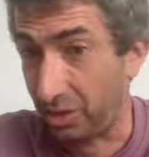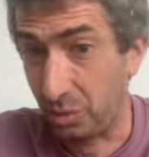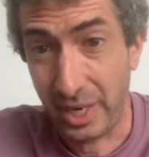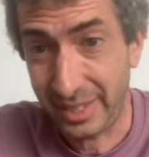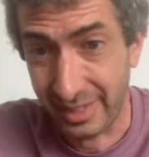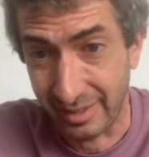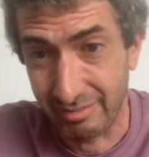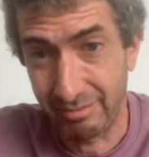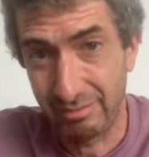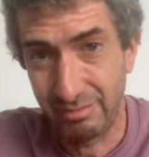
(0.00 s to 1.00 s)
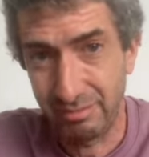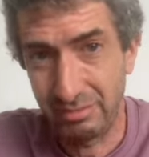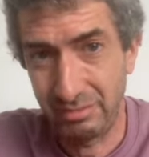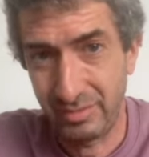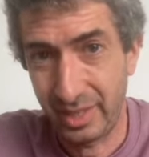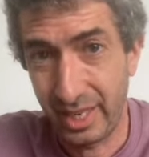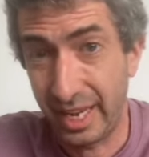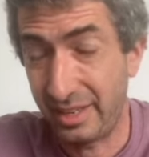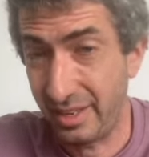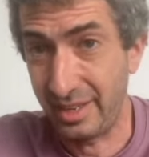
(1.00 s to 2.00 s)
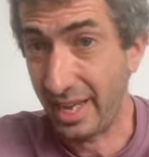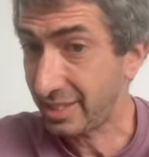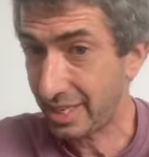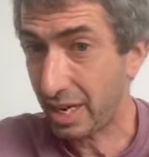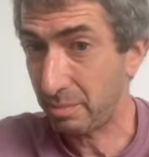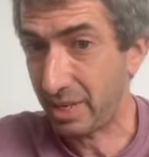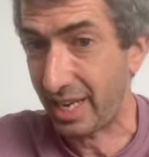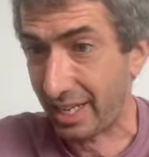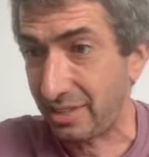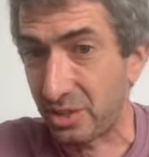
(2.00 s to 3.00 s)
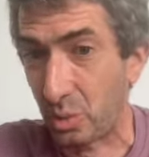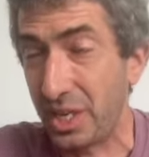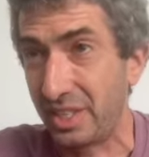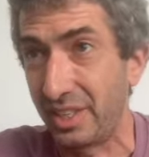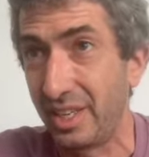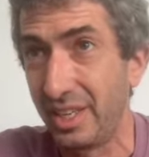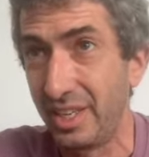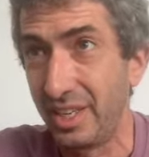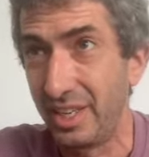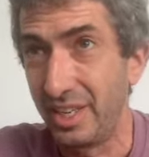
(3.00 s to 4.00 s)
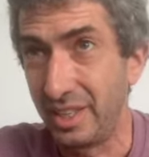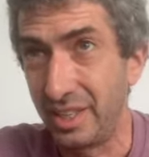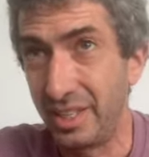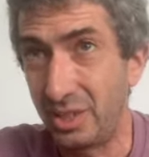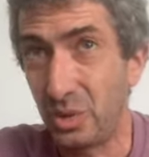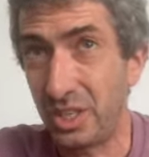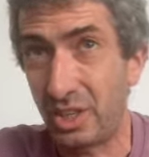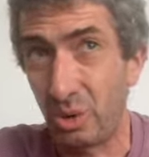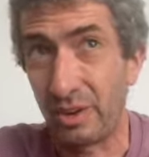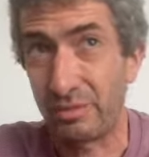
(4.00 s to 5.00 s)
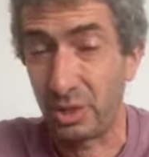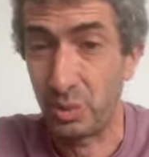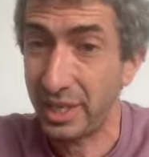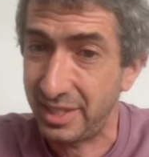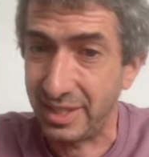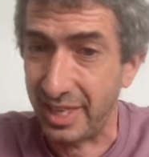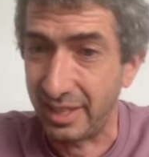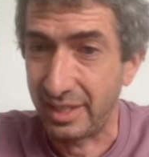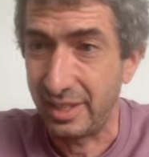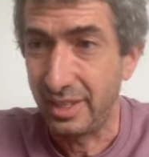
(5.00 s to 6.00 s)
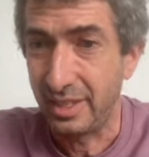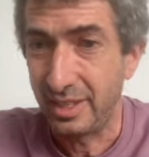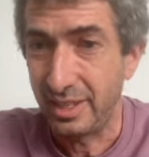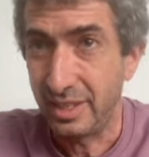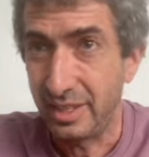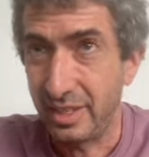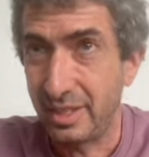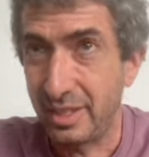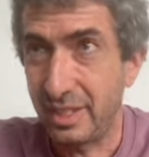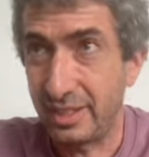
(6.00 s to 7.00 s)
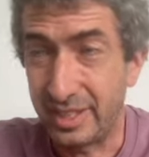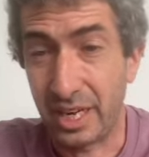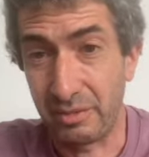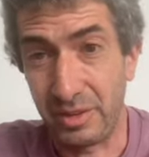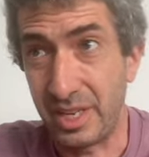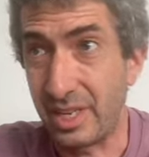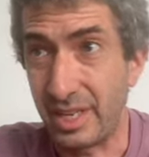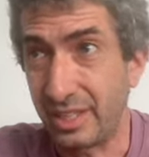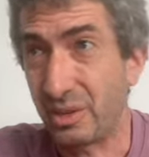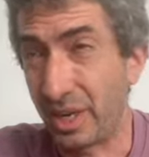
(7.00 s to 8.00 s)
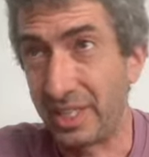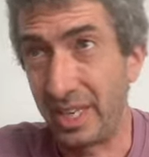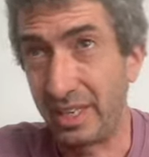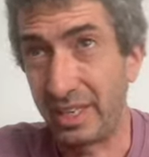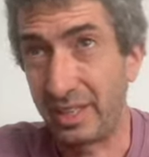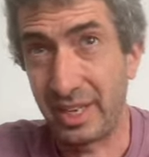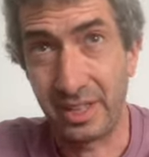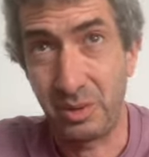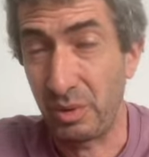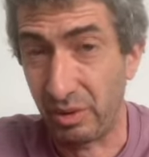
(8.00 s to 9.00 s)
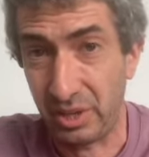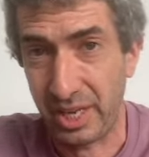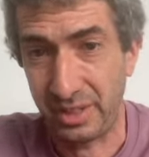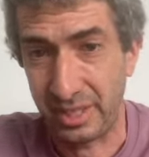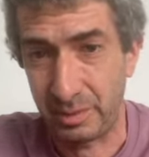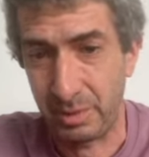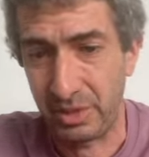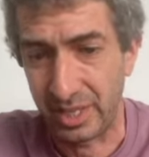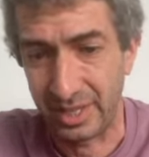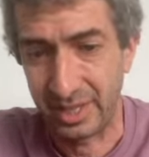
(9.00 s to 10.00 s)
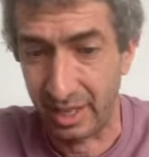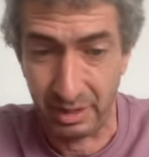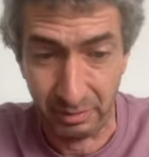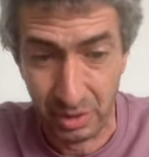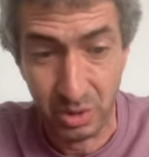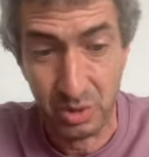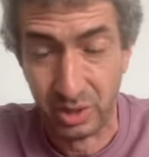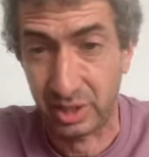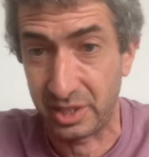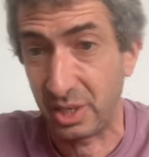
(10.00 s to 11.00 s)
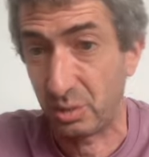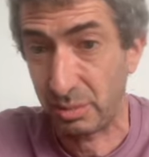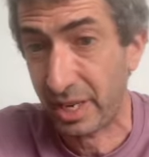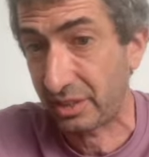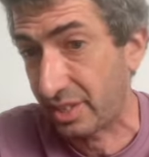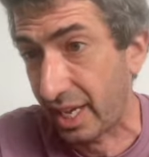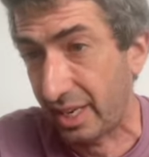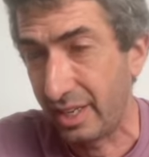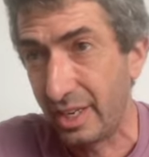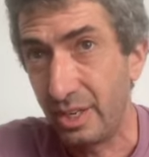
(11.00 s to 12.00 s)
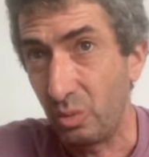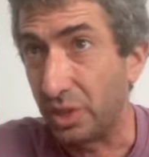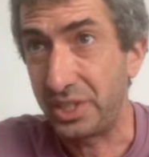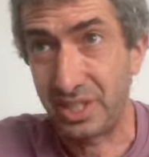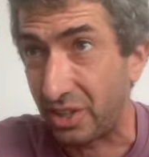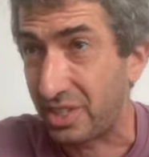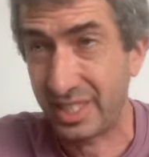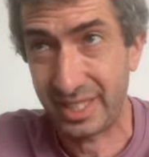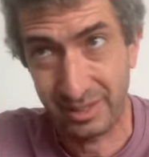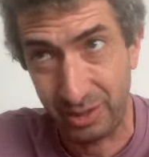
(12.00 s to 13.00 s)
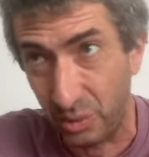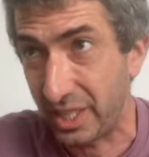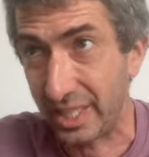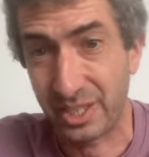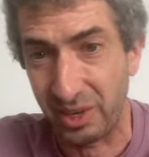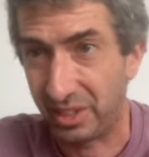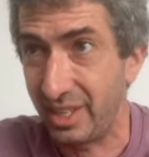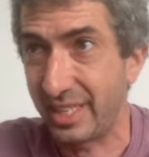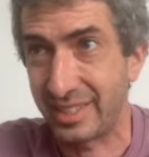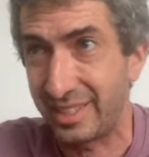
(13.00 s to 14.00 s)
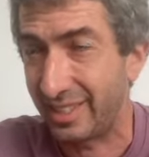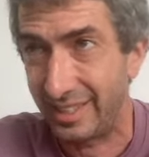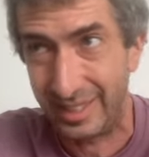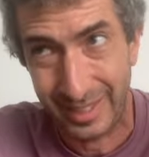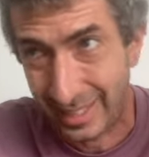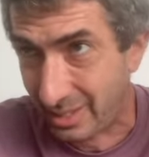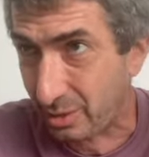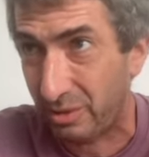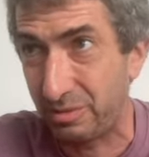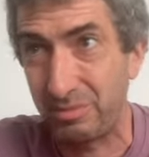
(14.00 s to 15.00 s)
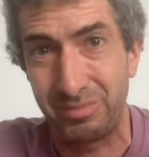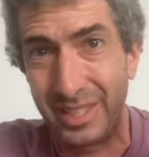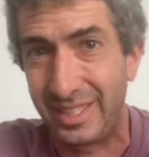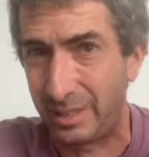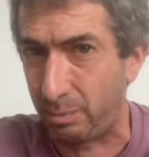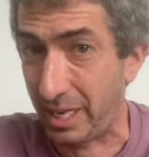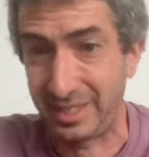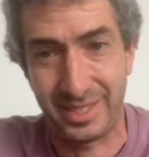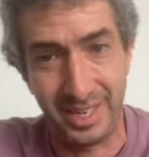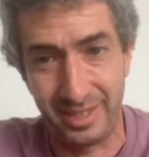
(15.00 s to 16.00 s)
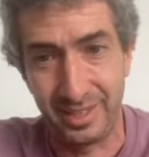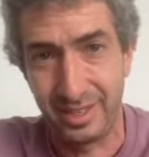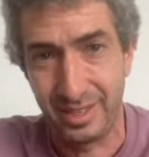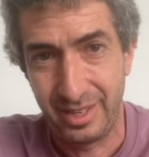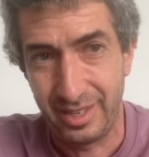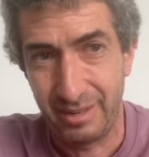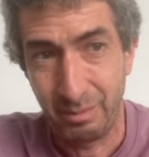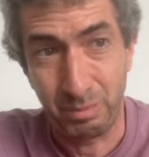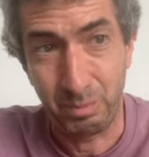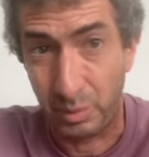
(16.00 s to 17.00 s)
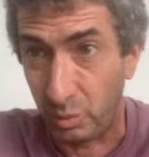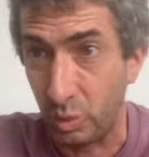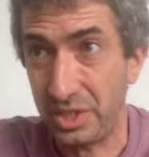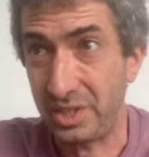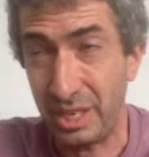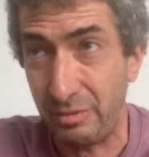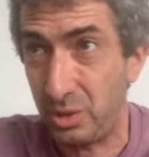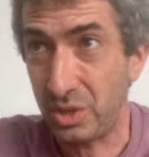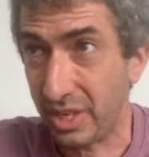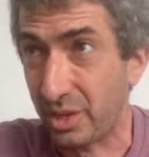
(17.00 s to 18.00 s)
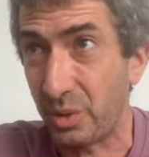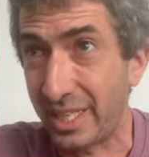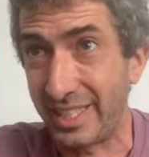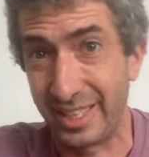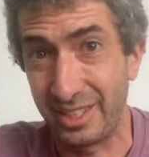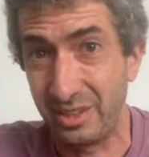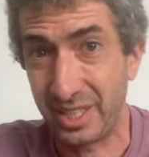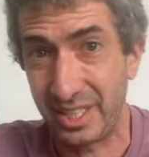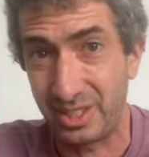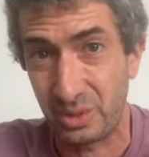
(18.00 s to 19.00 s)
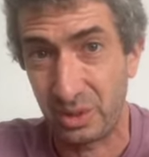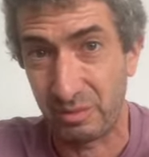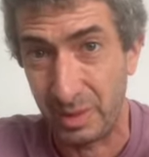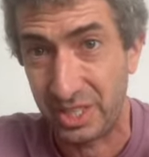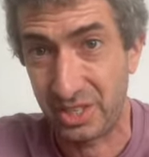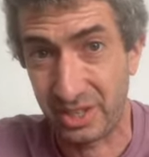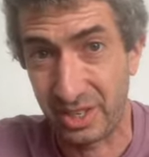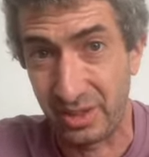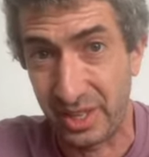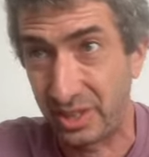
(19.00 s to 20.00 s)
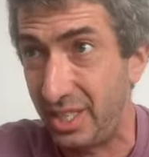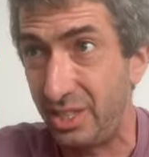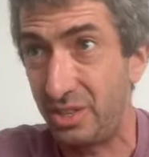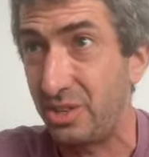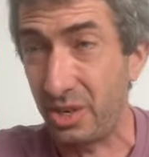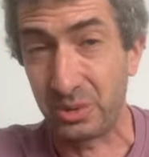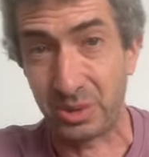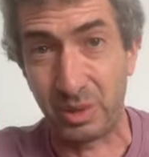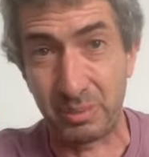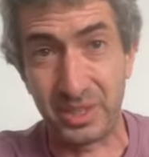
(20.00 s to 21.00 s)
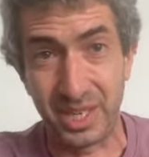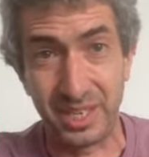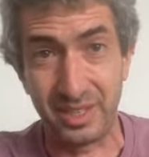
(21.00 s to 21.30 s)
correct it. And next time it answers a question, it's going to go off corrected data instead of the incorrect data. I think we've all had the experience, if you use large language models, that once it starts doing incorrect things, it's sort of in this bad state. But if you can correct it and you can sort of make sure that your notes represent